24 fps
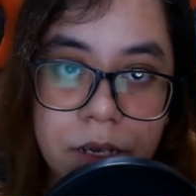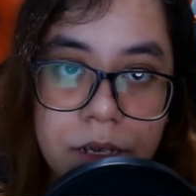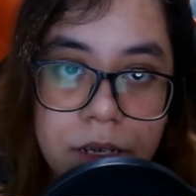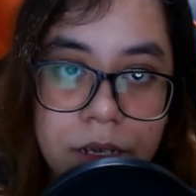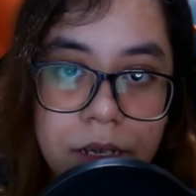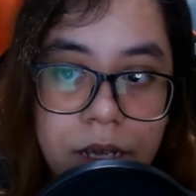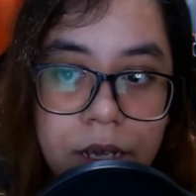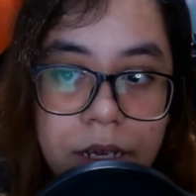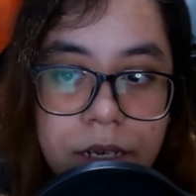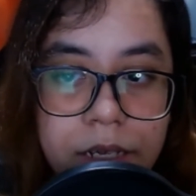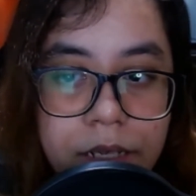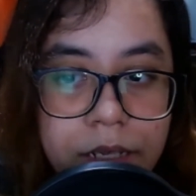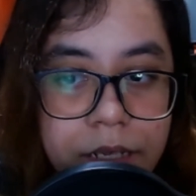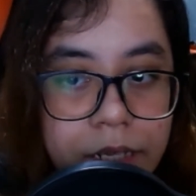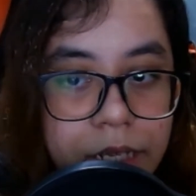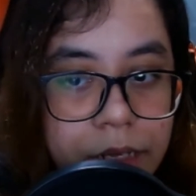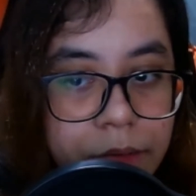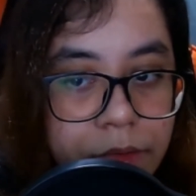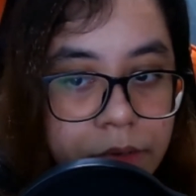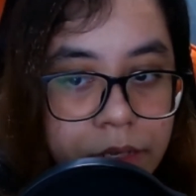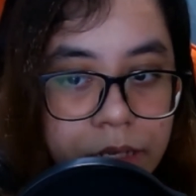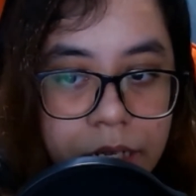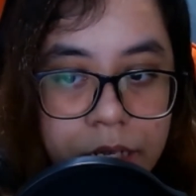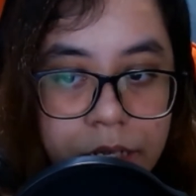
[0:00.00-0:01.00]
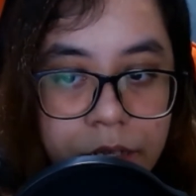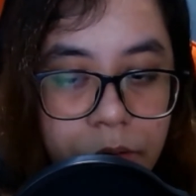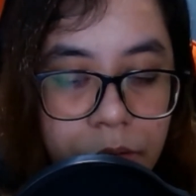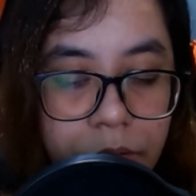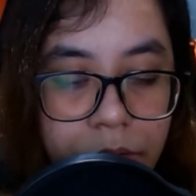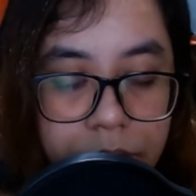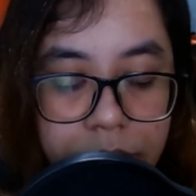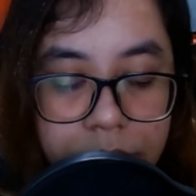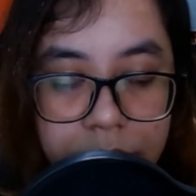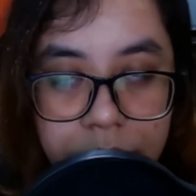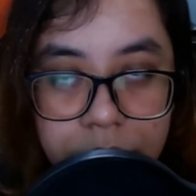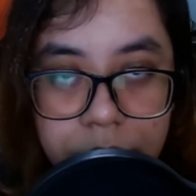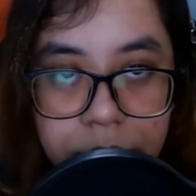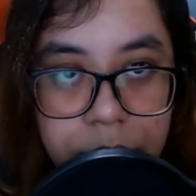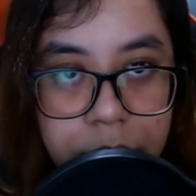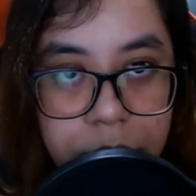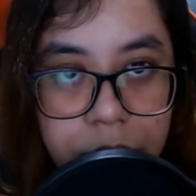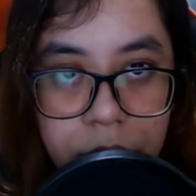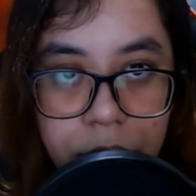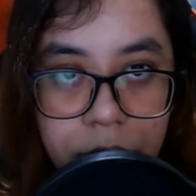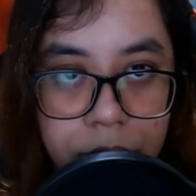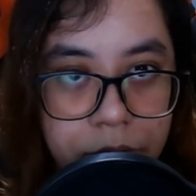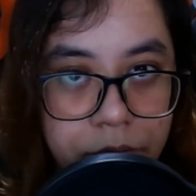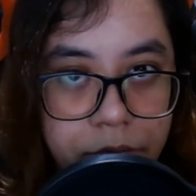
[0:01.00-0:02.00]
and his name was like Don
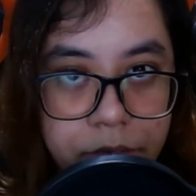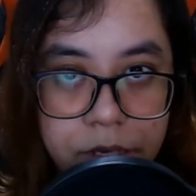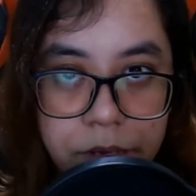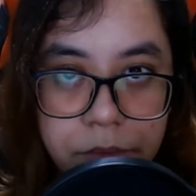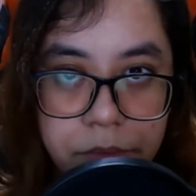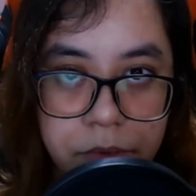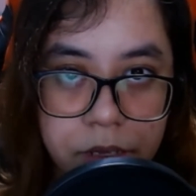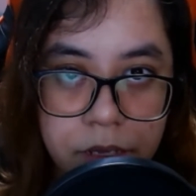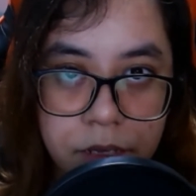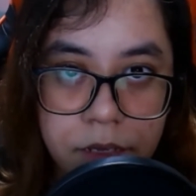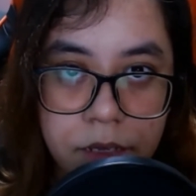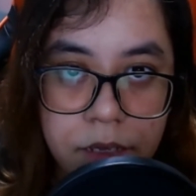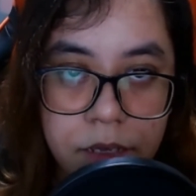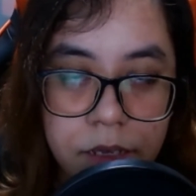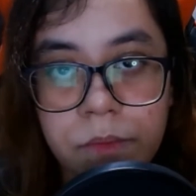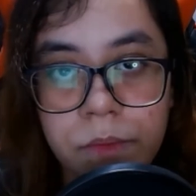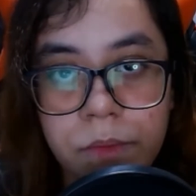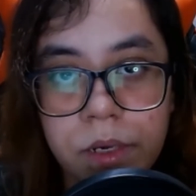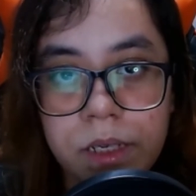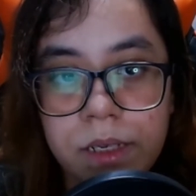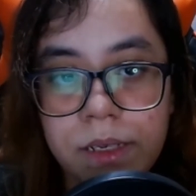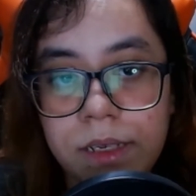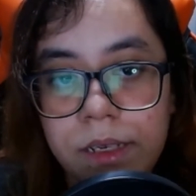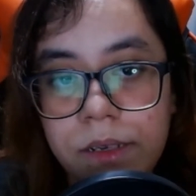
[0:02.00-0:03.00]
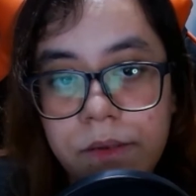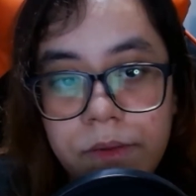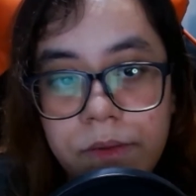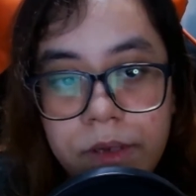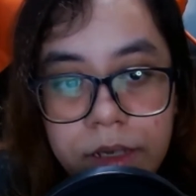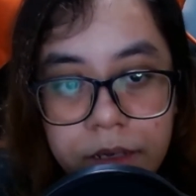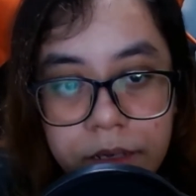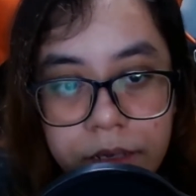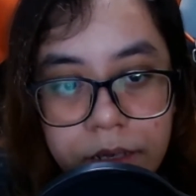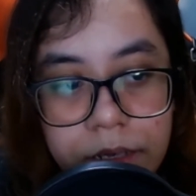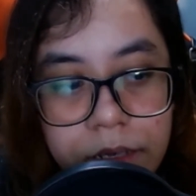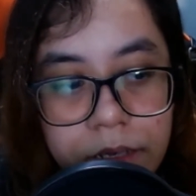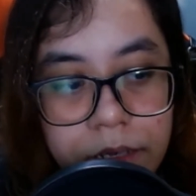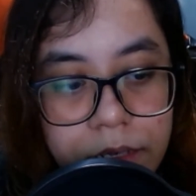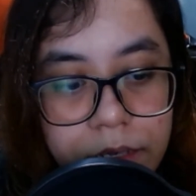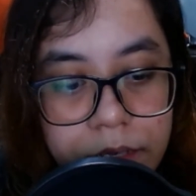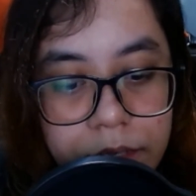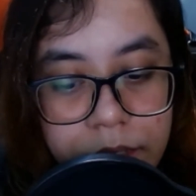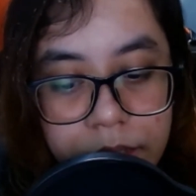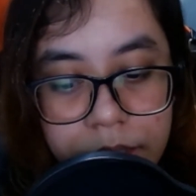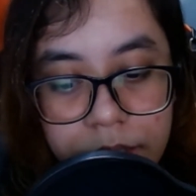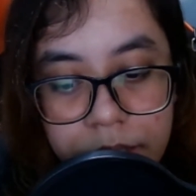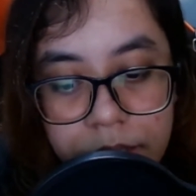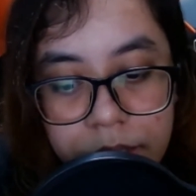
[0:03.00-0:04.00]
Simeon or something. But he
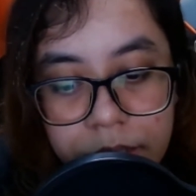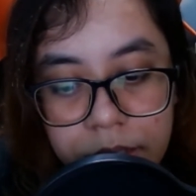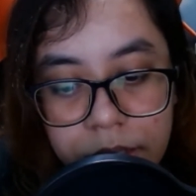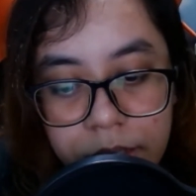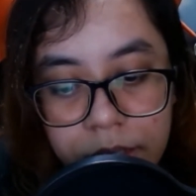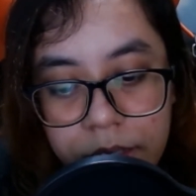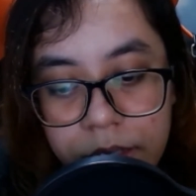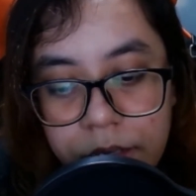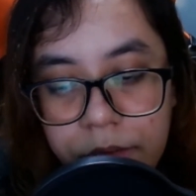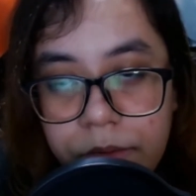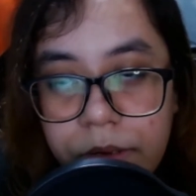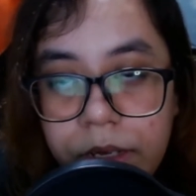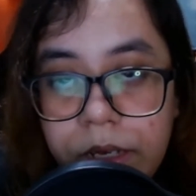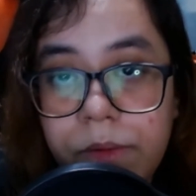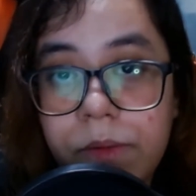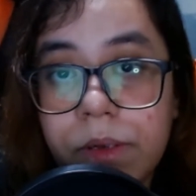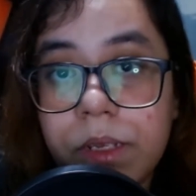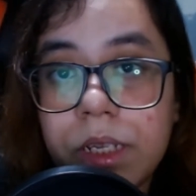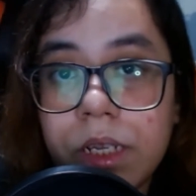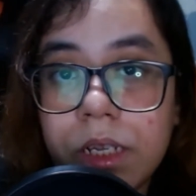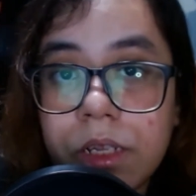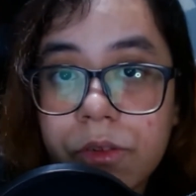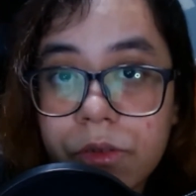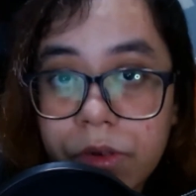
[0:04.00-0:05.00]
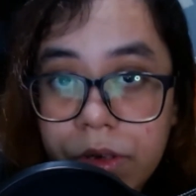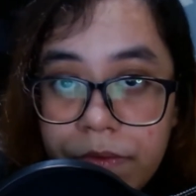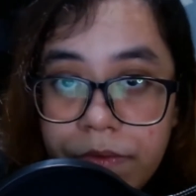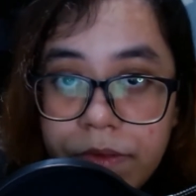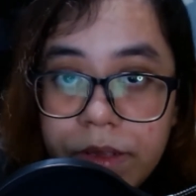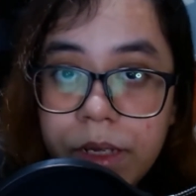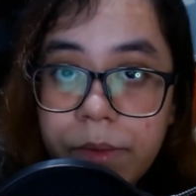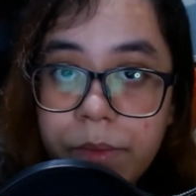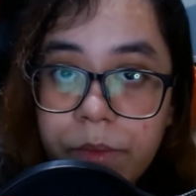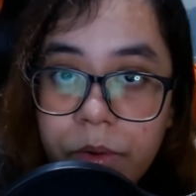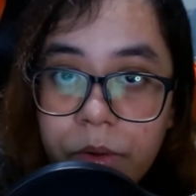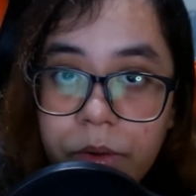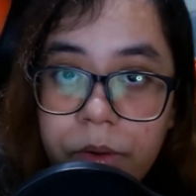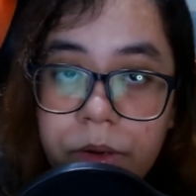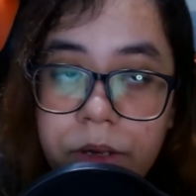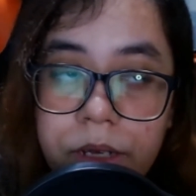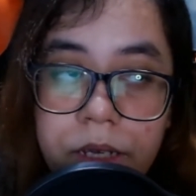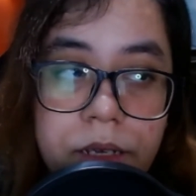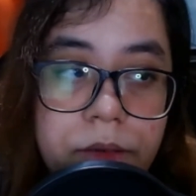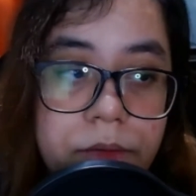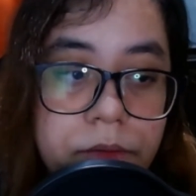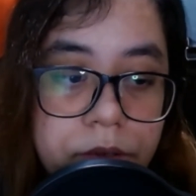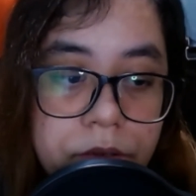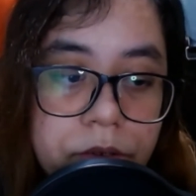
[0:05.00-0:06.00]
was a thrifty boy.
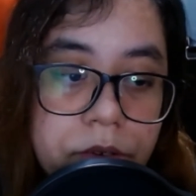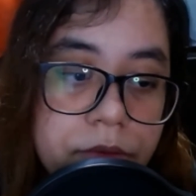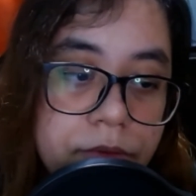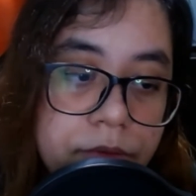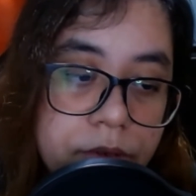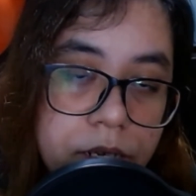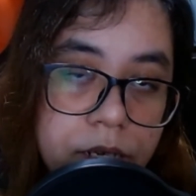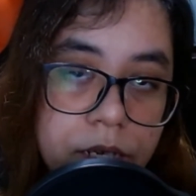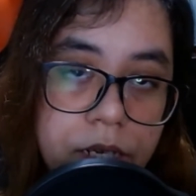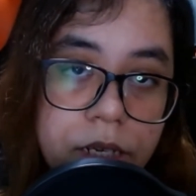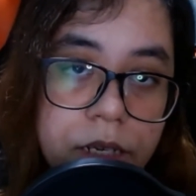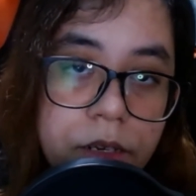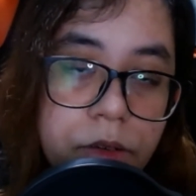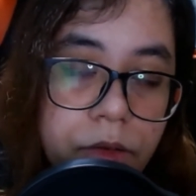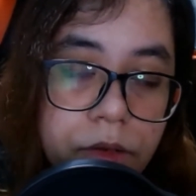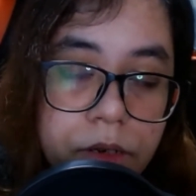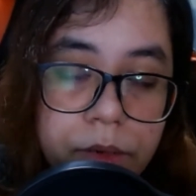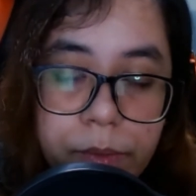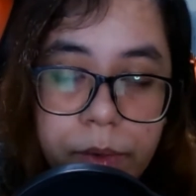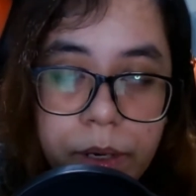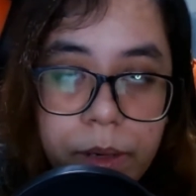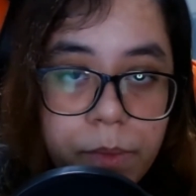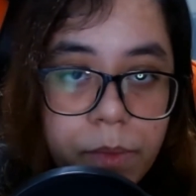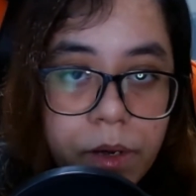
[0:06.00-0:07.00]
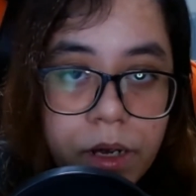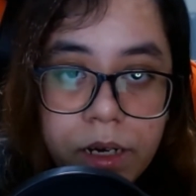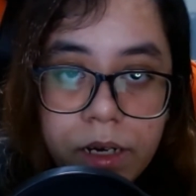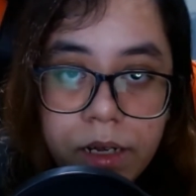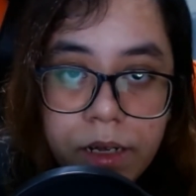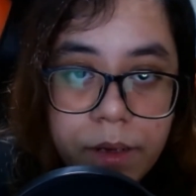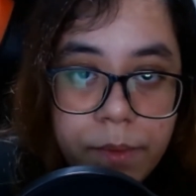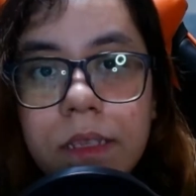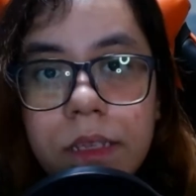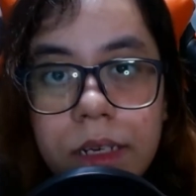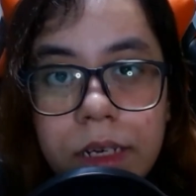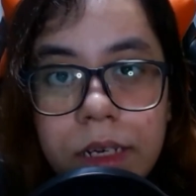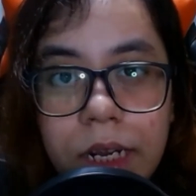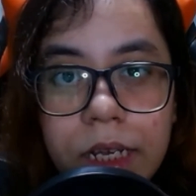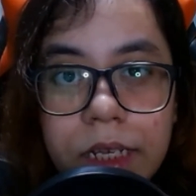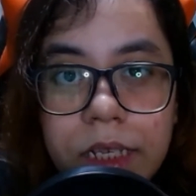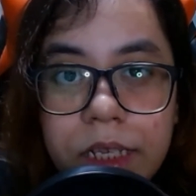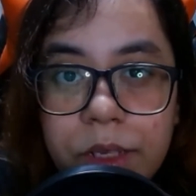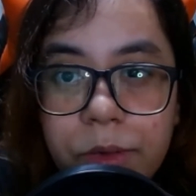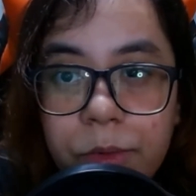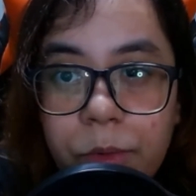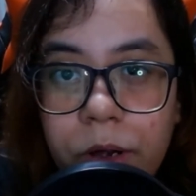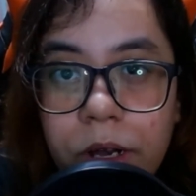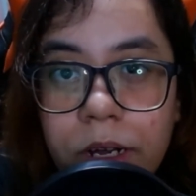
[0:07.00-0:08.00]
He was thrifty. He don't spend money. The
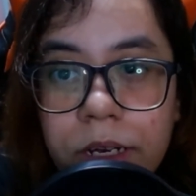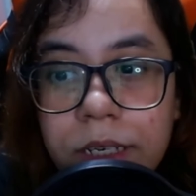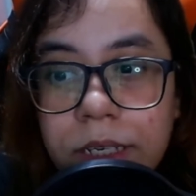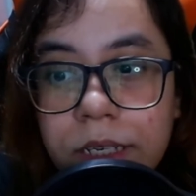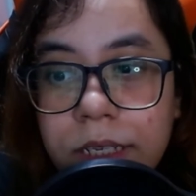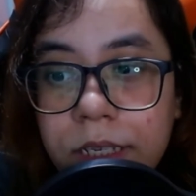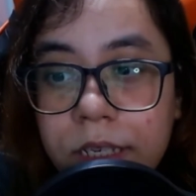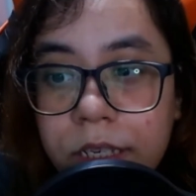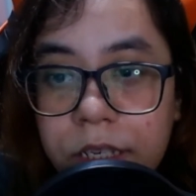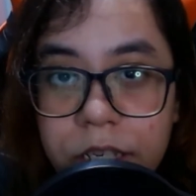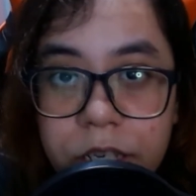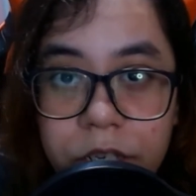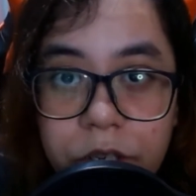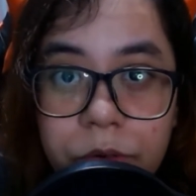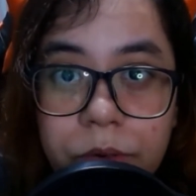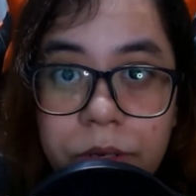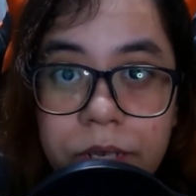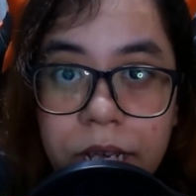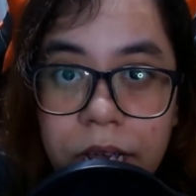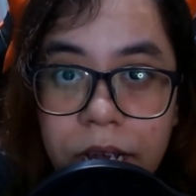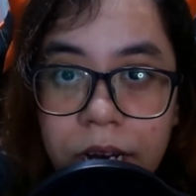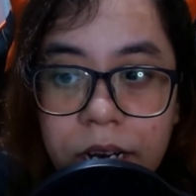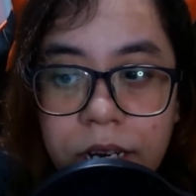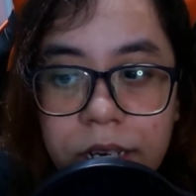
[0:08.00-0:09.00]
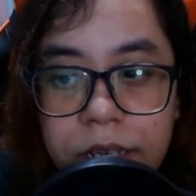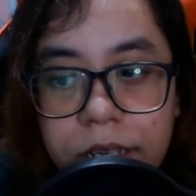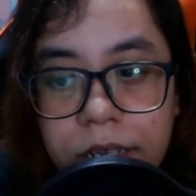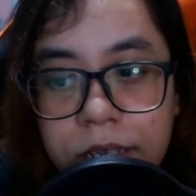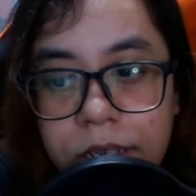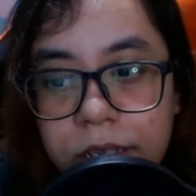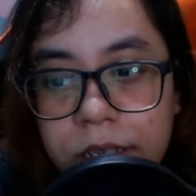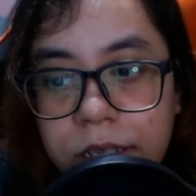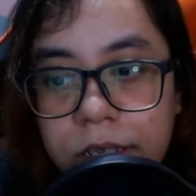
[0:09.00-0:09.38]
next one is a new character